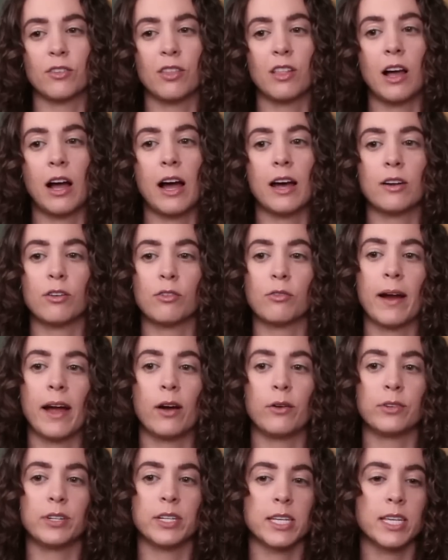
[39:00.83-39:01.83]
a lot
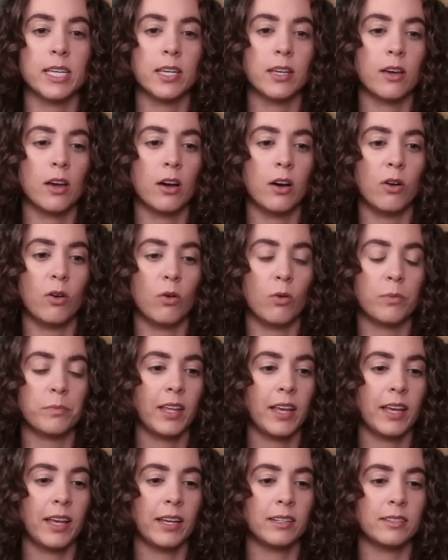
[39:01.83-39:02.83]
around ego
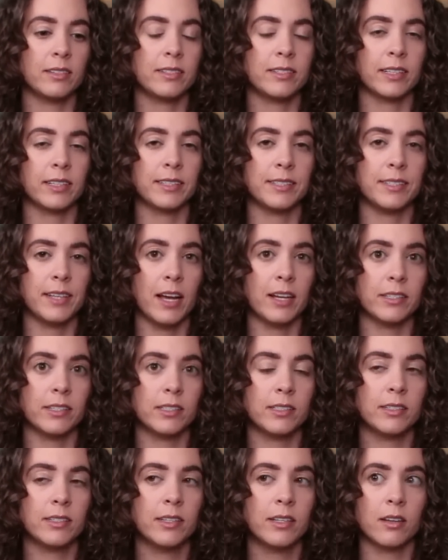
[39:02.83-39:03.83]
and
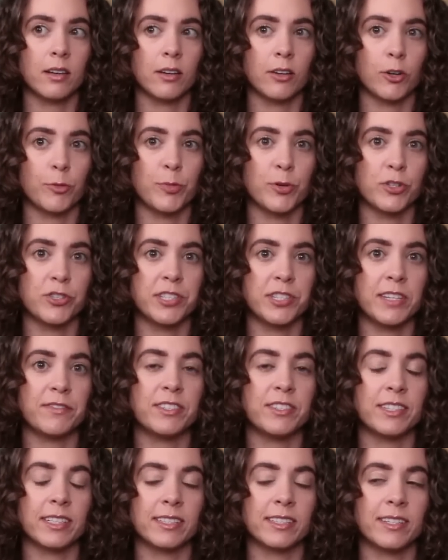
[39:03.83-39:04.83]
success. Or perceived
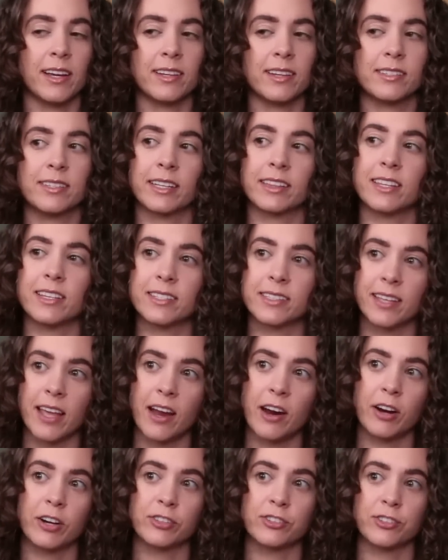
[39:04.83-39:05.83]
success. Like, this
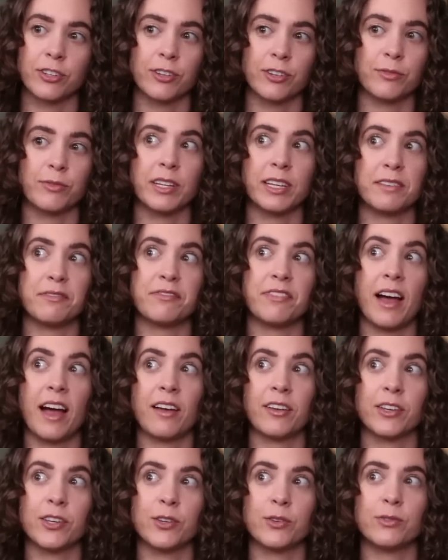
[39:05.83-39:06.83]
character really
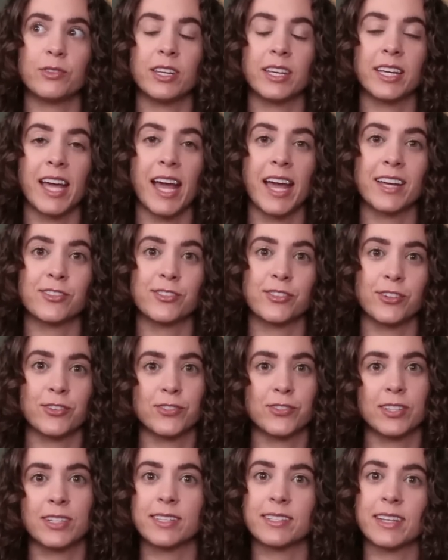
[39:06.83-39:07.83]
valued the
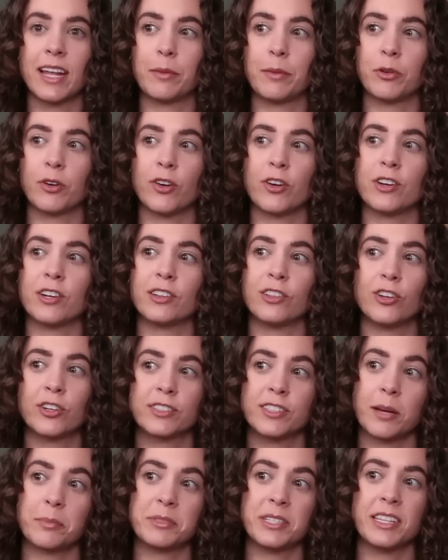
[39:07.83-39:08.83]
gangsters in his neighborhood and
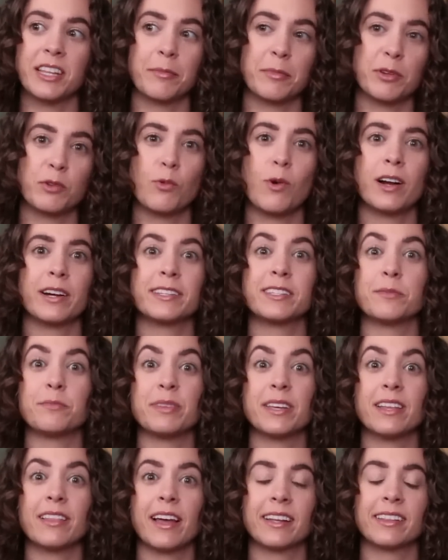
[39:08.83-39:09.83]
looked up to them and wanted to
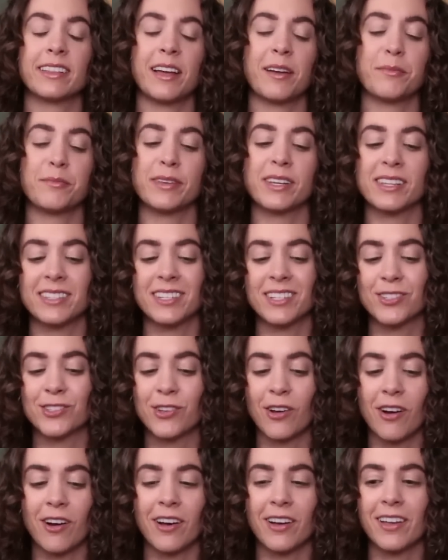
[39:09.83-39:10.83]
be like them because he
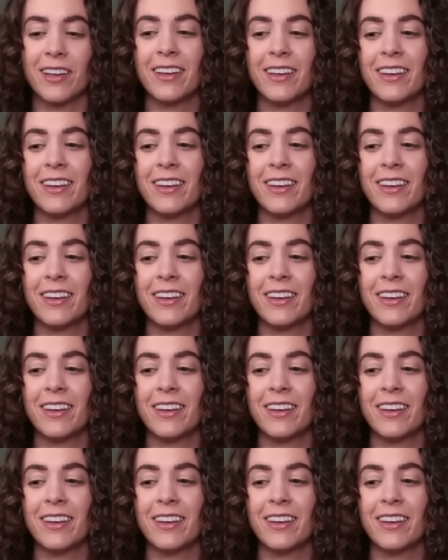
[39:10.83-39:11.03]
saw